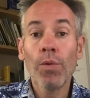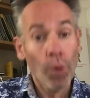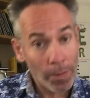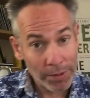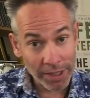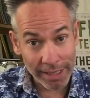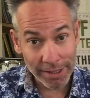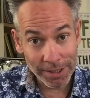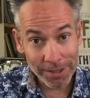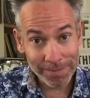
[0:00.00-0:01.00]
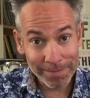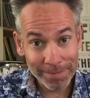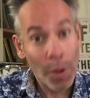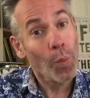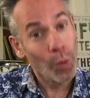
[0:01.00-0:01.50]
What percentage?
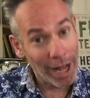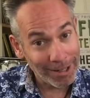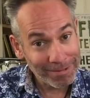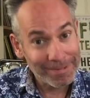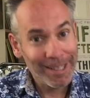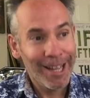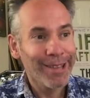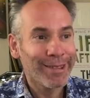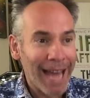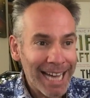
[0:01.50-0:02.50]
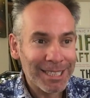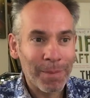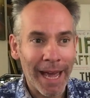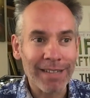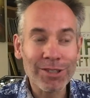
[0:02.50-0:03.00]
Well, that
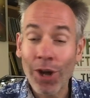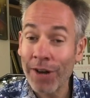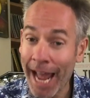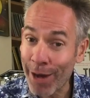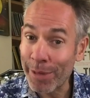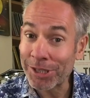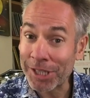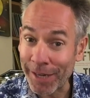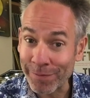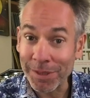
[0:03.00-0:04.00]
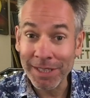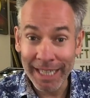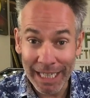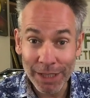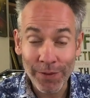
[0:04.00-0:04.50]
depends on how much government
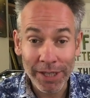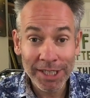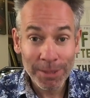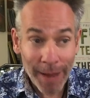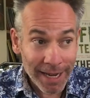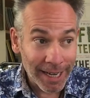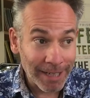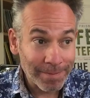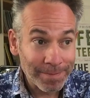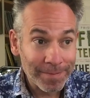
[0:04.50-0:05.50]
needs for its spending.